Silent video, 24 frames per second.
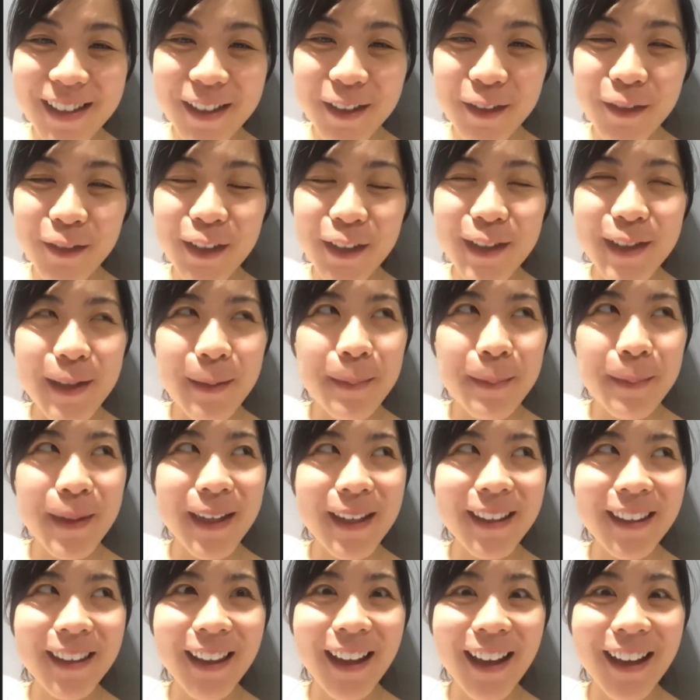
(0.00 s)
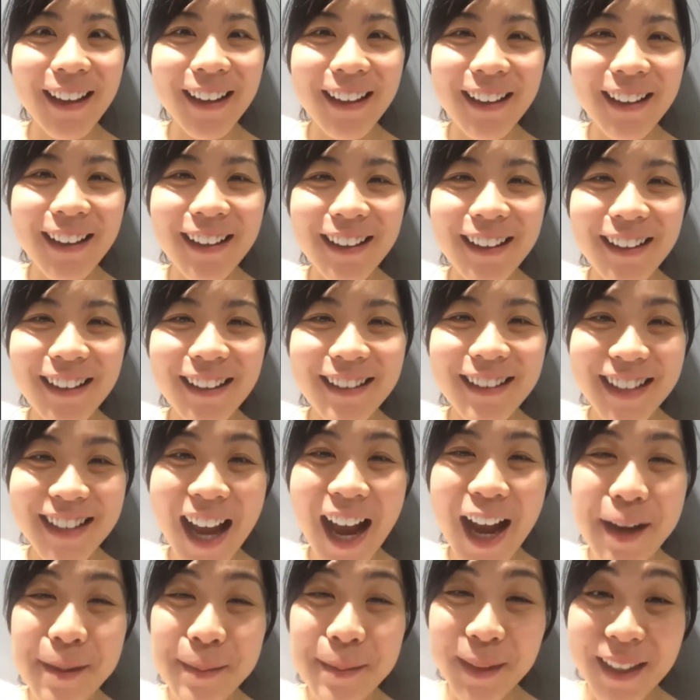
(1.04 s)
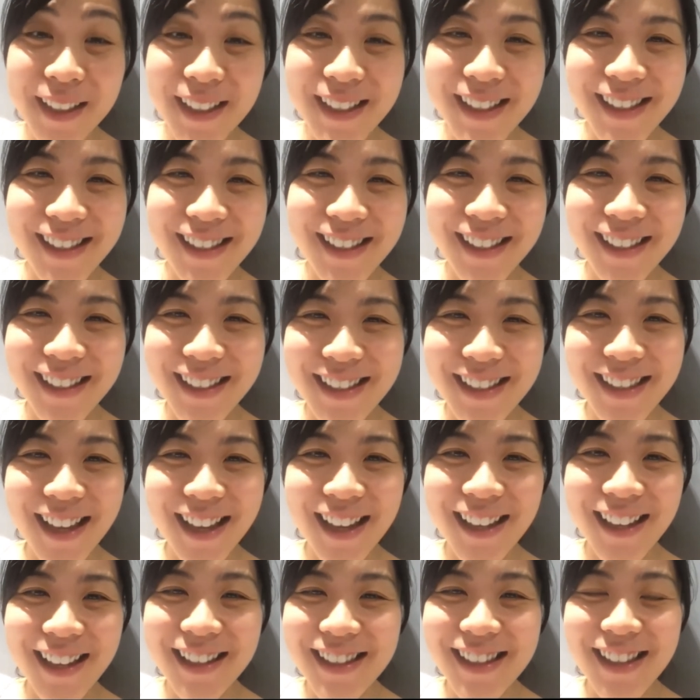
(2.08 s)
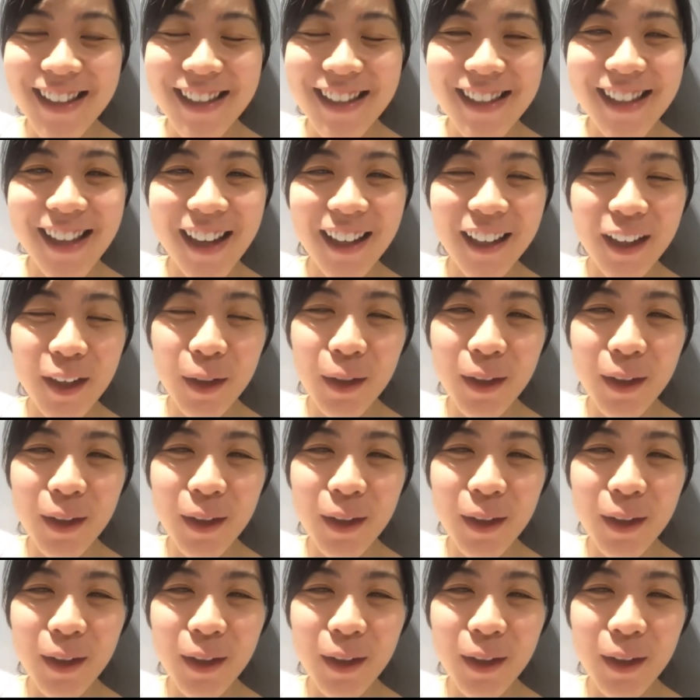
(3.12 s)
It feels a bit like timeless in a sense. It's like,